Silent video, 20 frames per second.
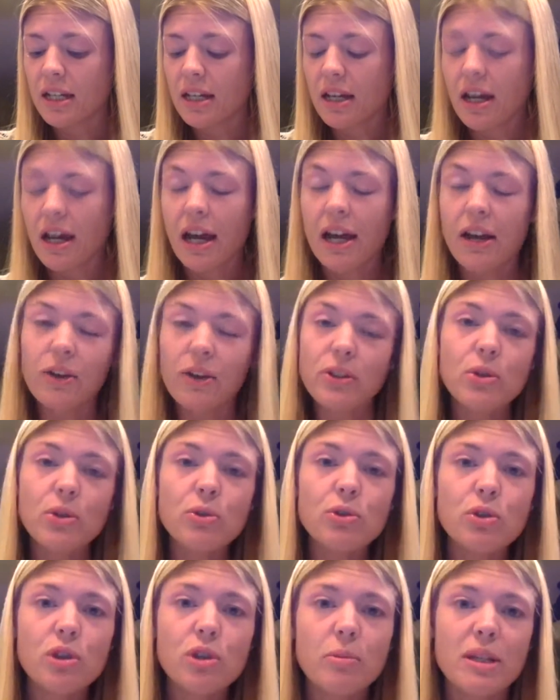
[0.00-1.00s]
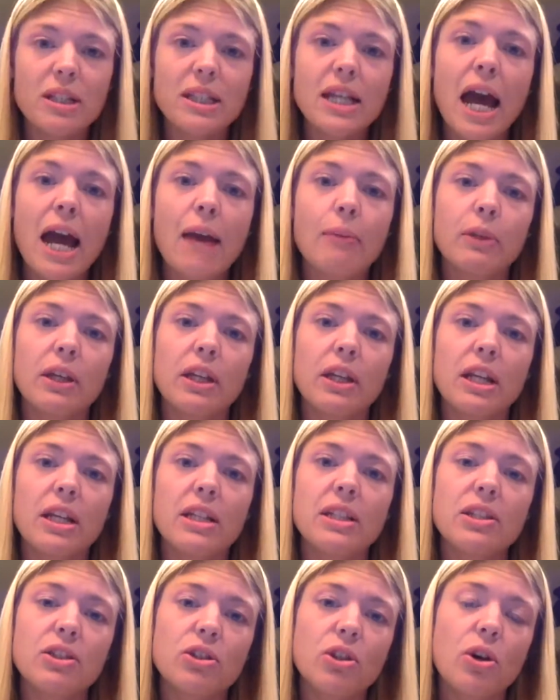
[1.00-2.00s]
I also do them in
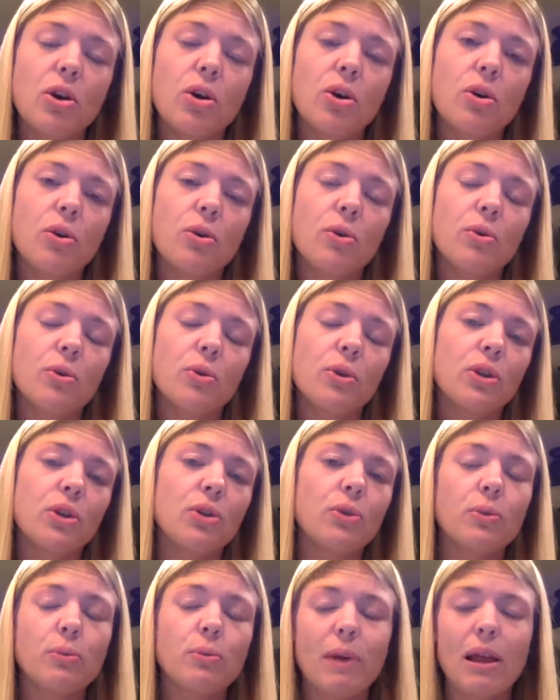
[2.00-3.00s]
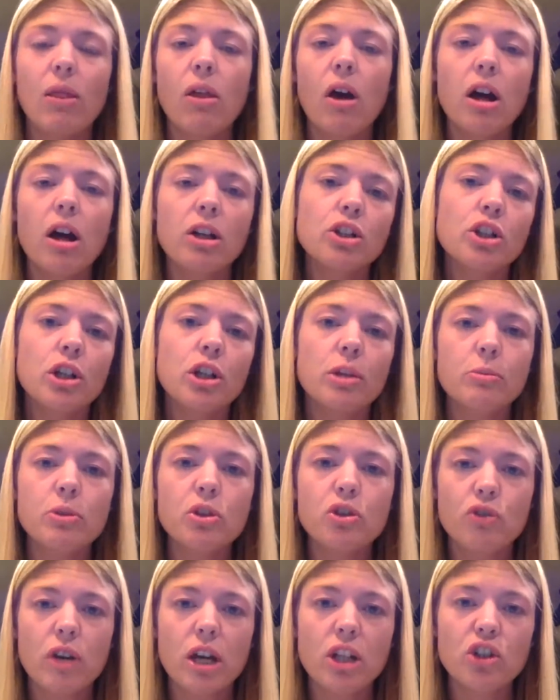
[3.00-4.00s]
timeliness. So, my long-term
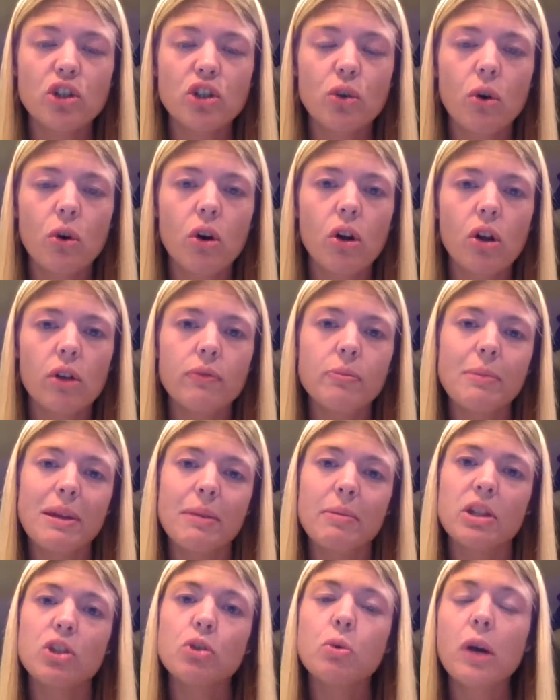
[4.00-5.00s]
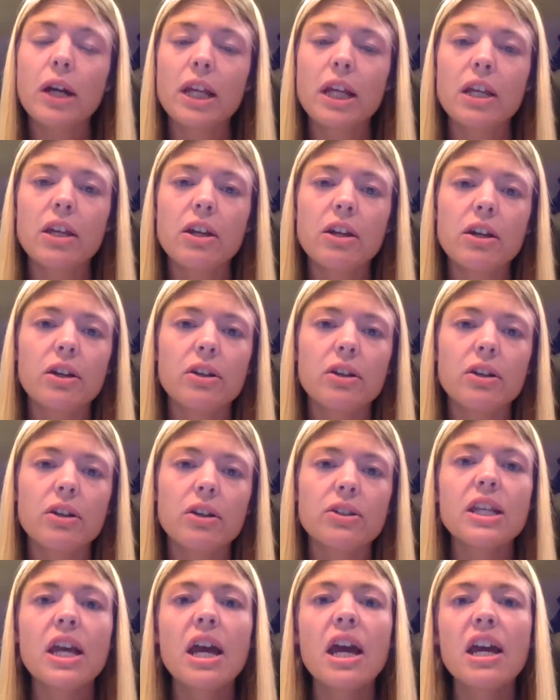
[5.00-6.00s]
stretch goal of maybe 20 years,
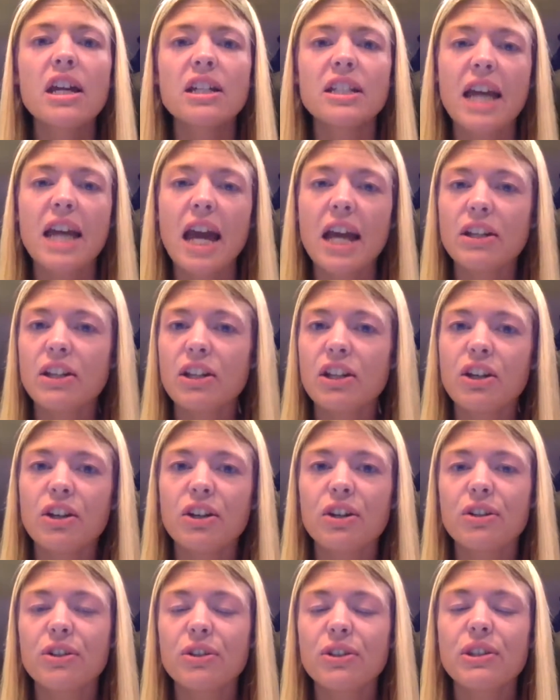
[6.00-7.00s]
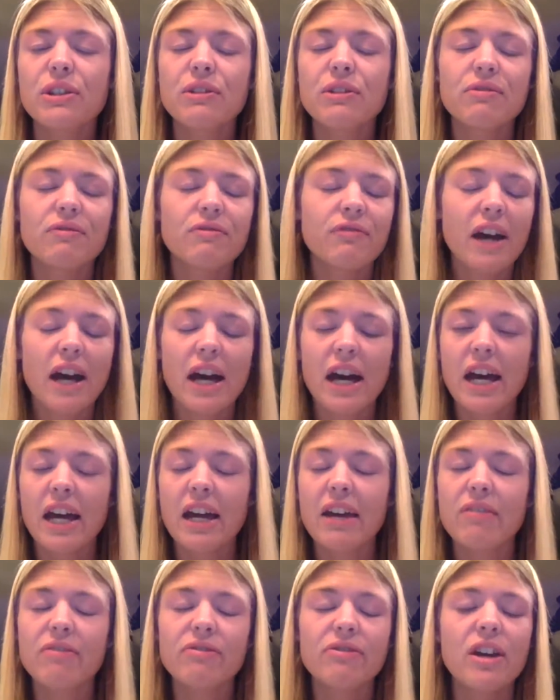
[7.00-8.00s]
10 years,
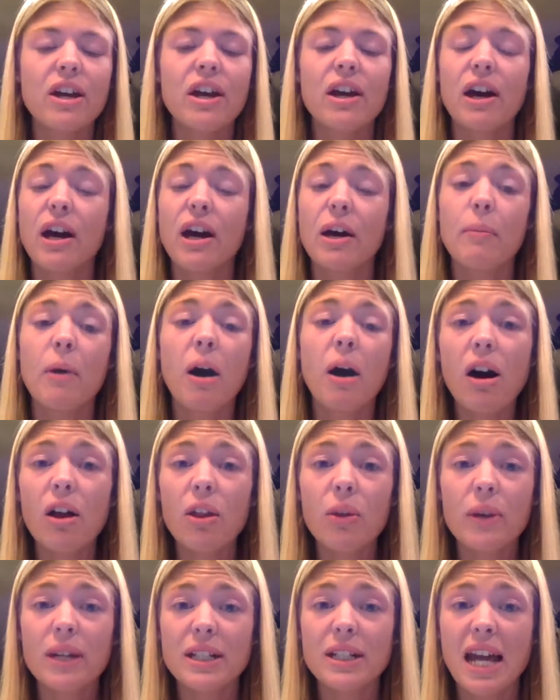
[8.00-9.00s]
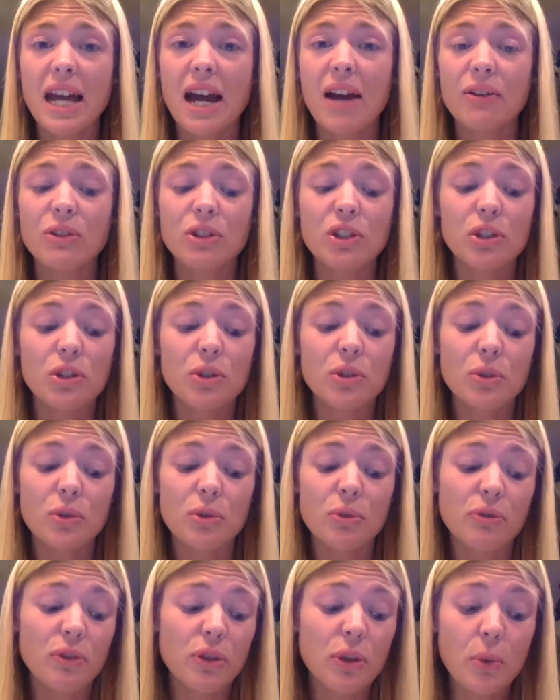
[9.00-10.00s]
5, all the way down to
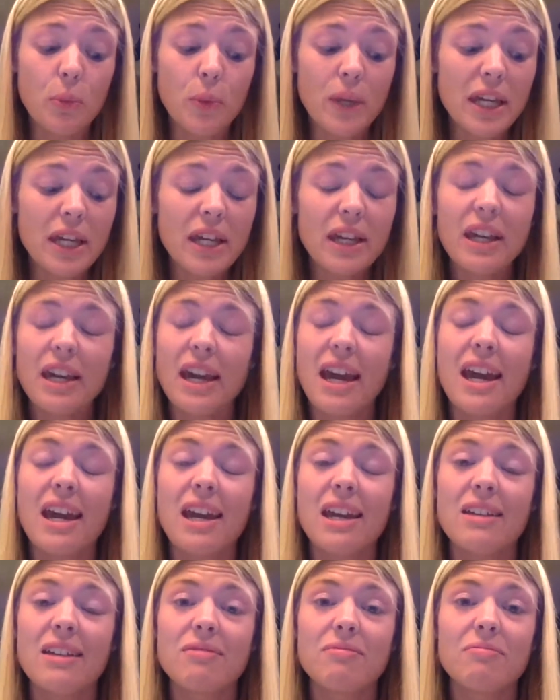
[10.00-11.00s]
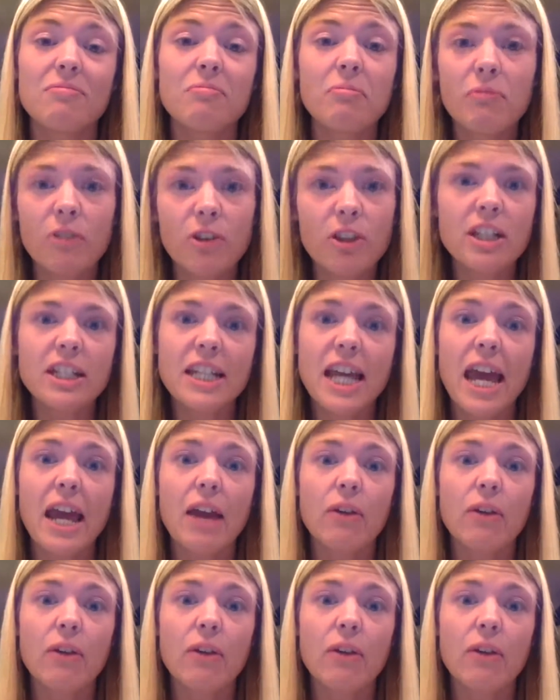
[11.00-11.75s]
for the week and for the day.